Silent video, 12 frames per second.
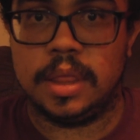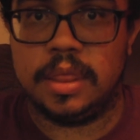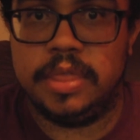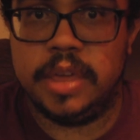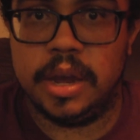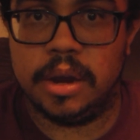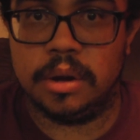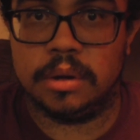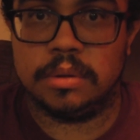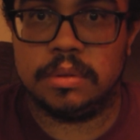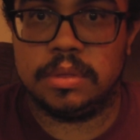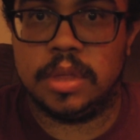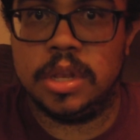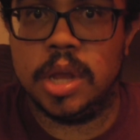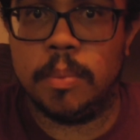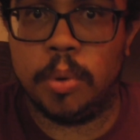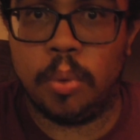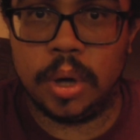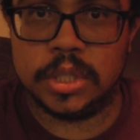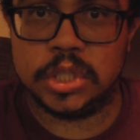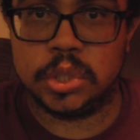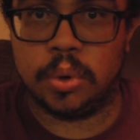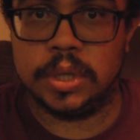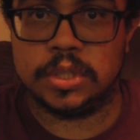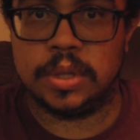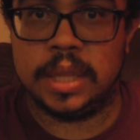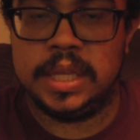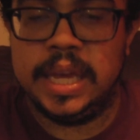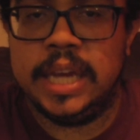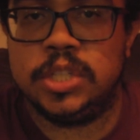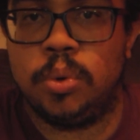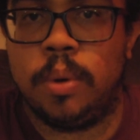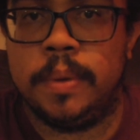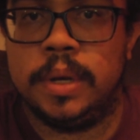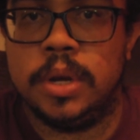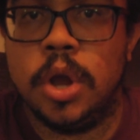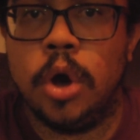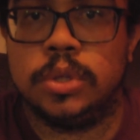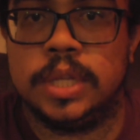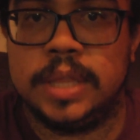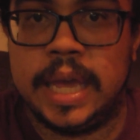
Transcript: they're the number one choice, so that the Asian woman knows that